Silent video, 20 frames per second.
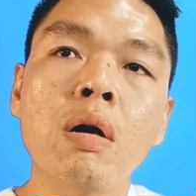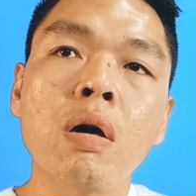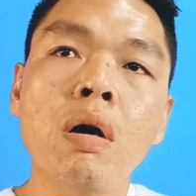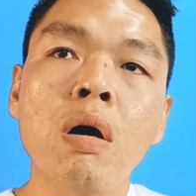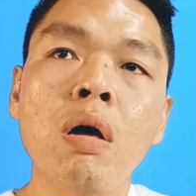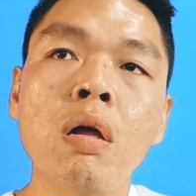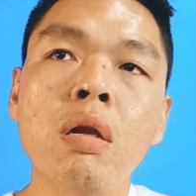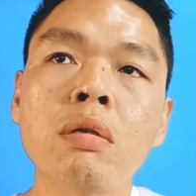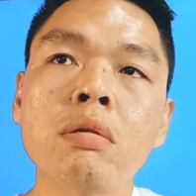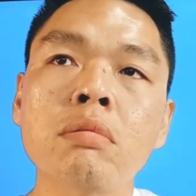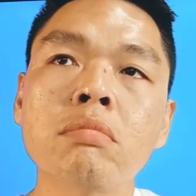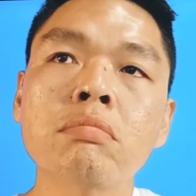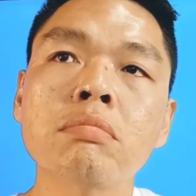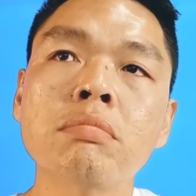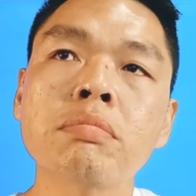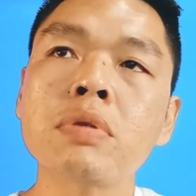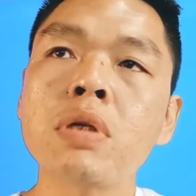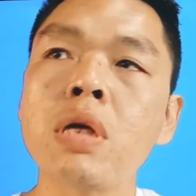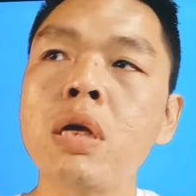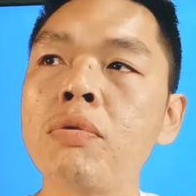
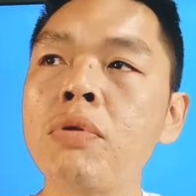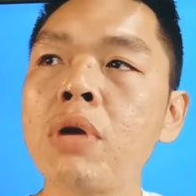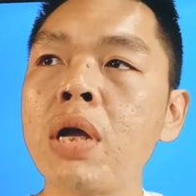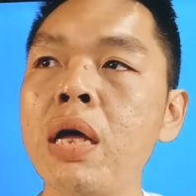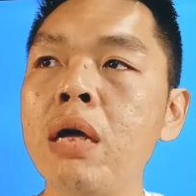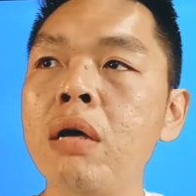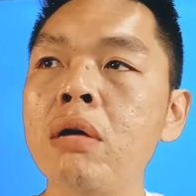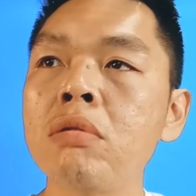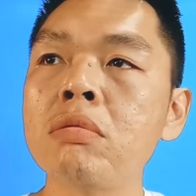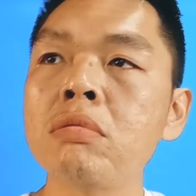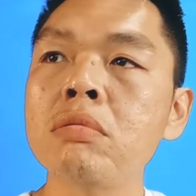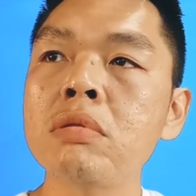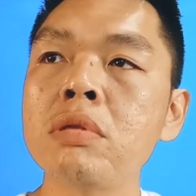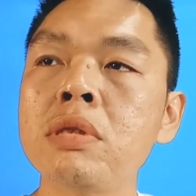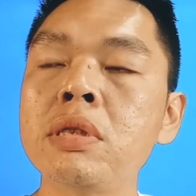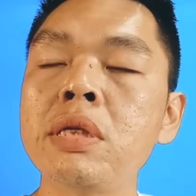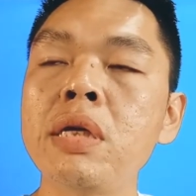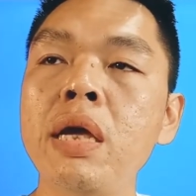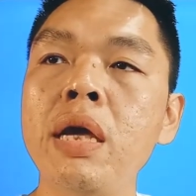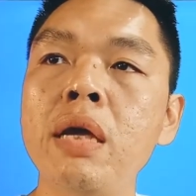on
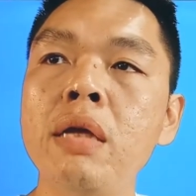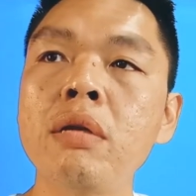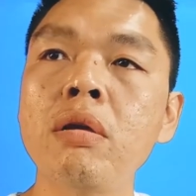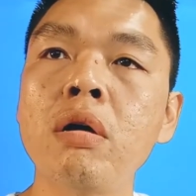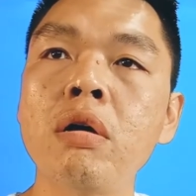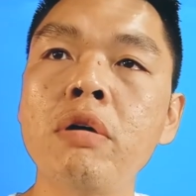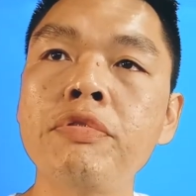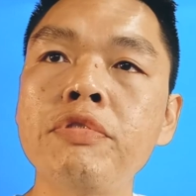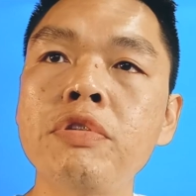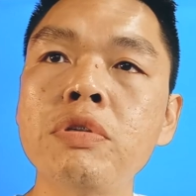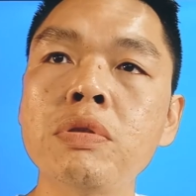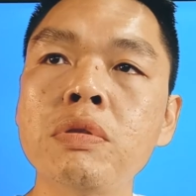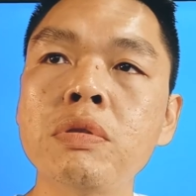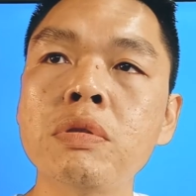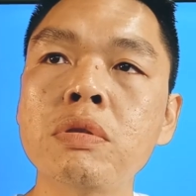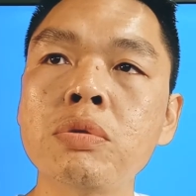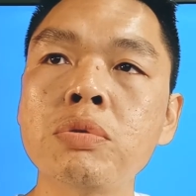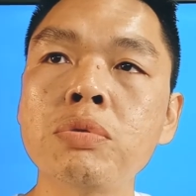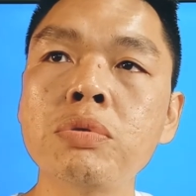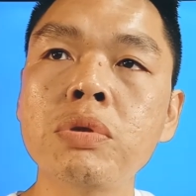around the end of the
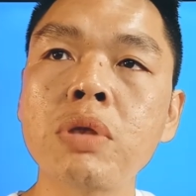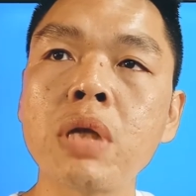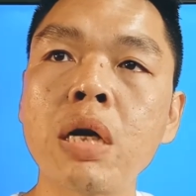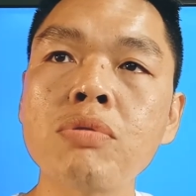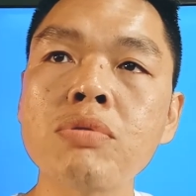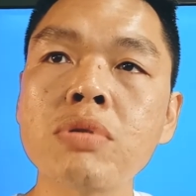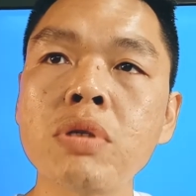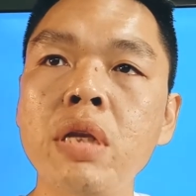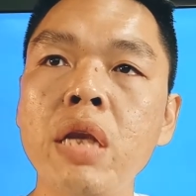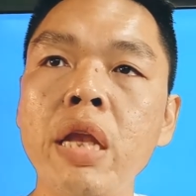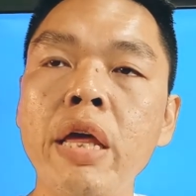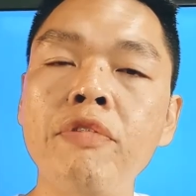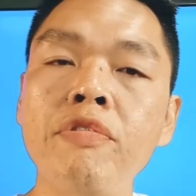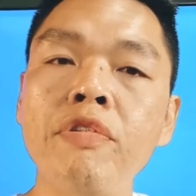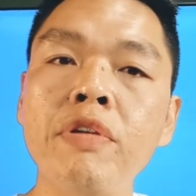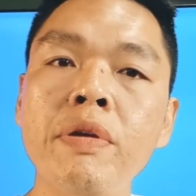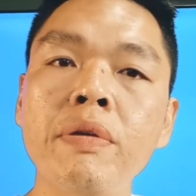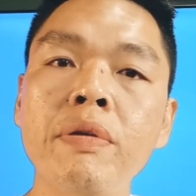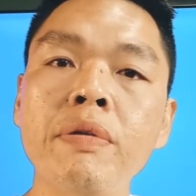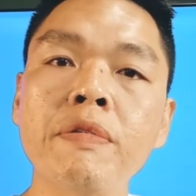
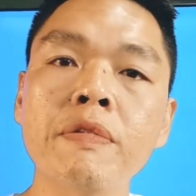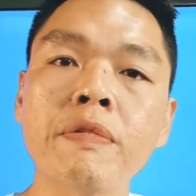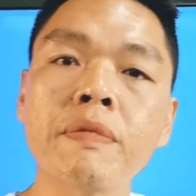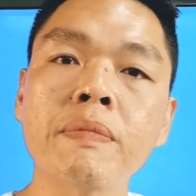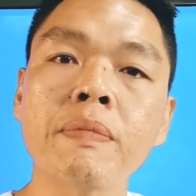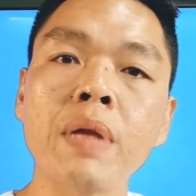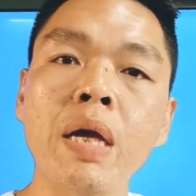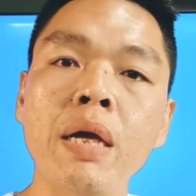2011